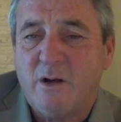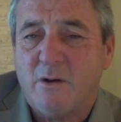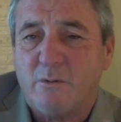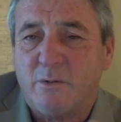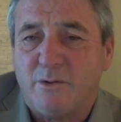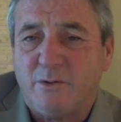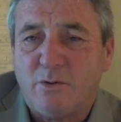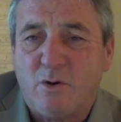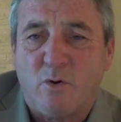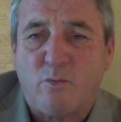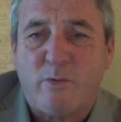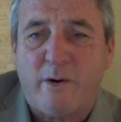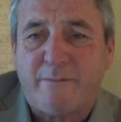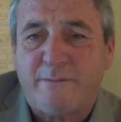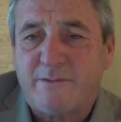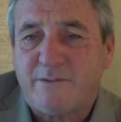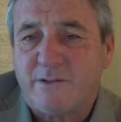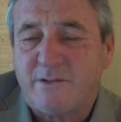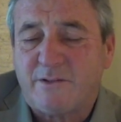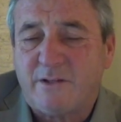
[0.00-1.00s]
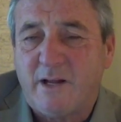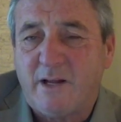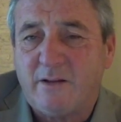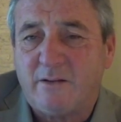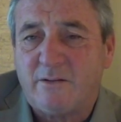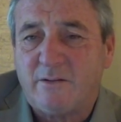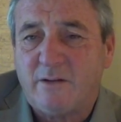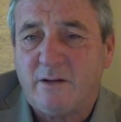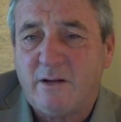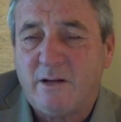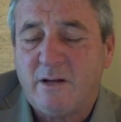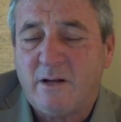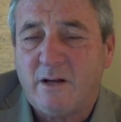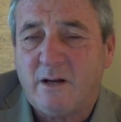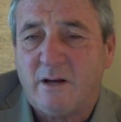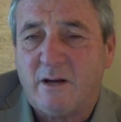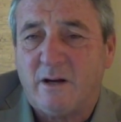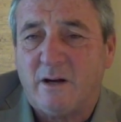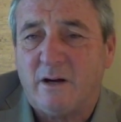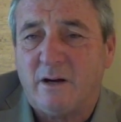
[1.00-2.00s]
with no reference to states,
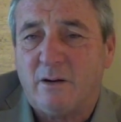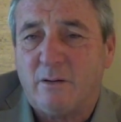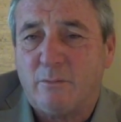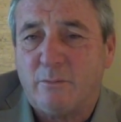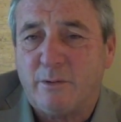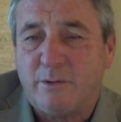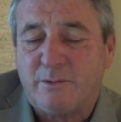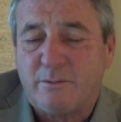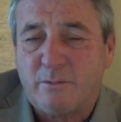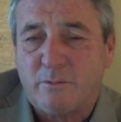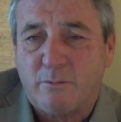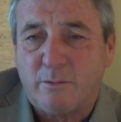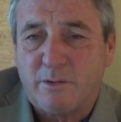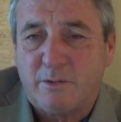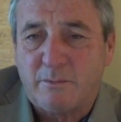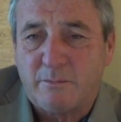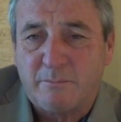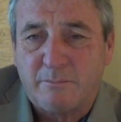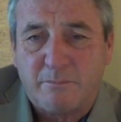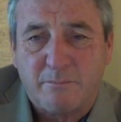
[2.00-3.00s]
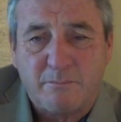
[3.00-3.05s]
with